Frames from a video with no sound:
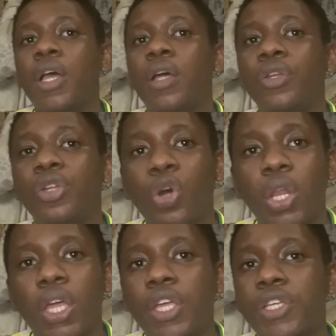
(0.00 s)

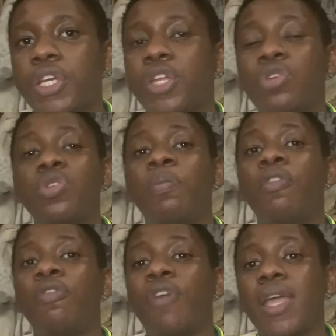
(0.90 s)
knowledge, and also
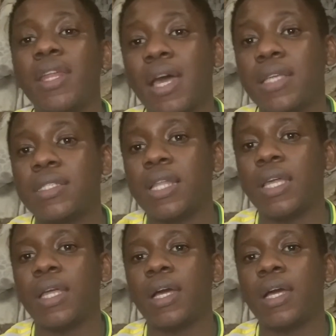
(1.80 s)
provide us like